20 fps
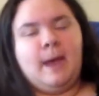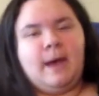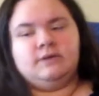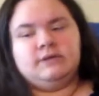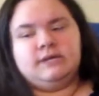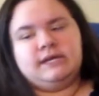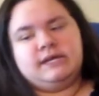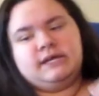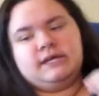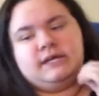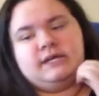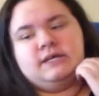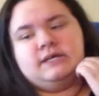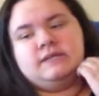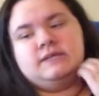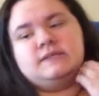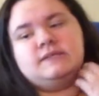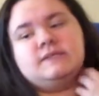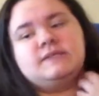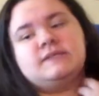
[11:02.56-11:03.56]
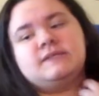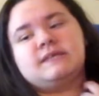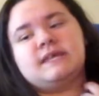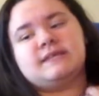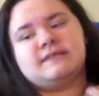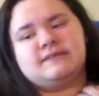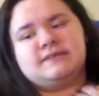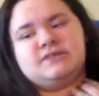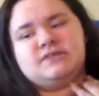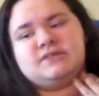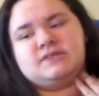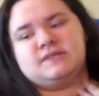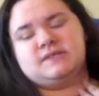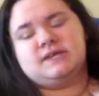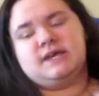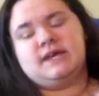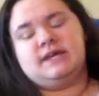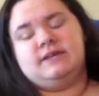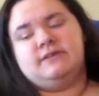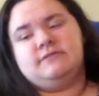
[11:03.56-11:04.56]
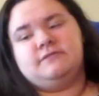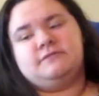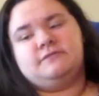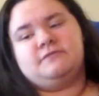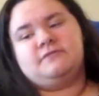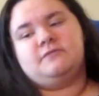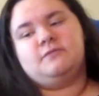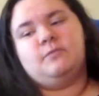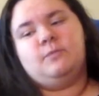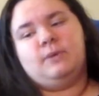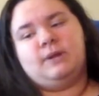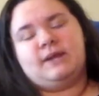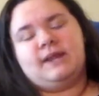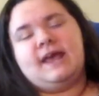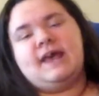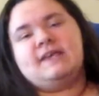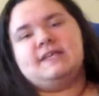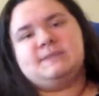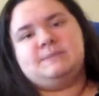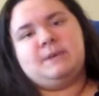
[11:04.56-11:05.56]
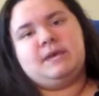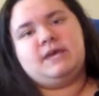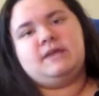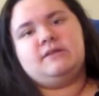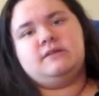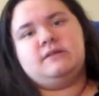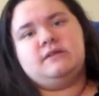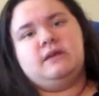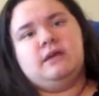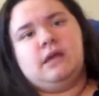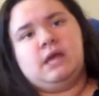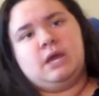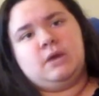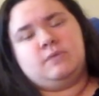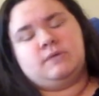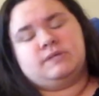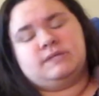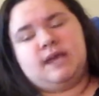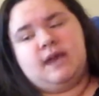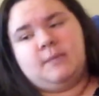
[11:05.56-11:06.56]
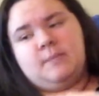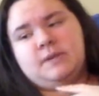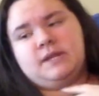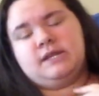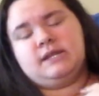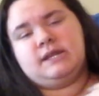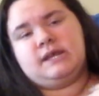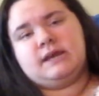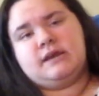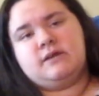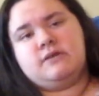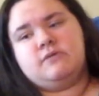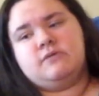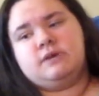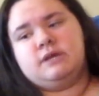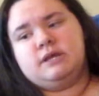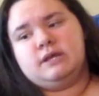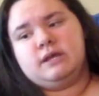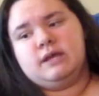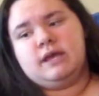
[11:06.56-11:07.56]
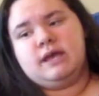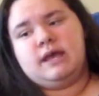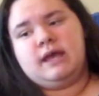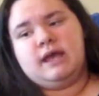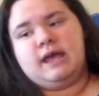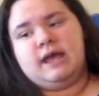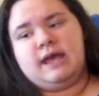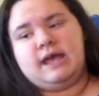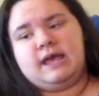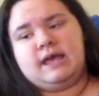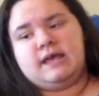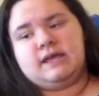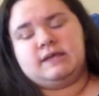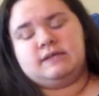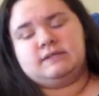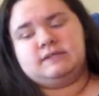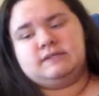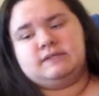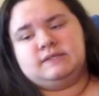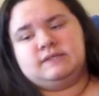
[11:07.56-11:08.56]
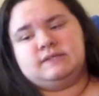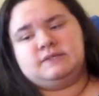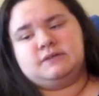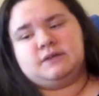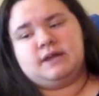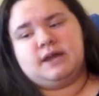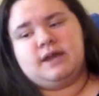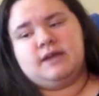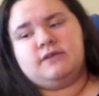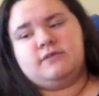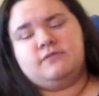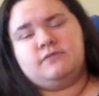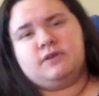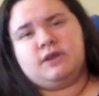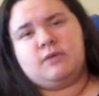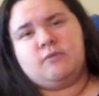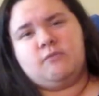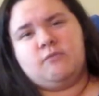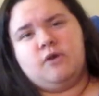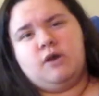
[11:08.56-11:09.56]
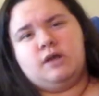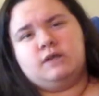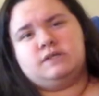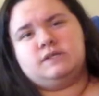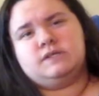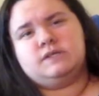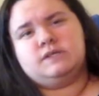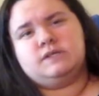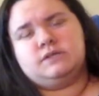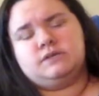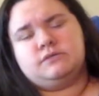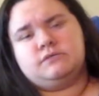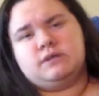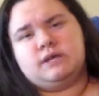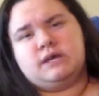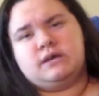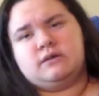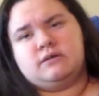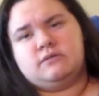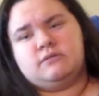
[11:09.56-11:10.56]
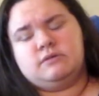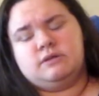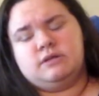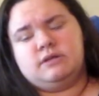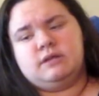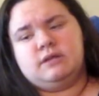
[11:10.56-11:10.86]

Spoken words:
And that's just kind of what it has been, what's happening now, and these are kind of what I want to do now,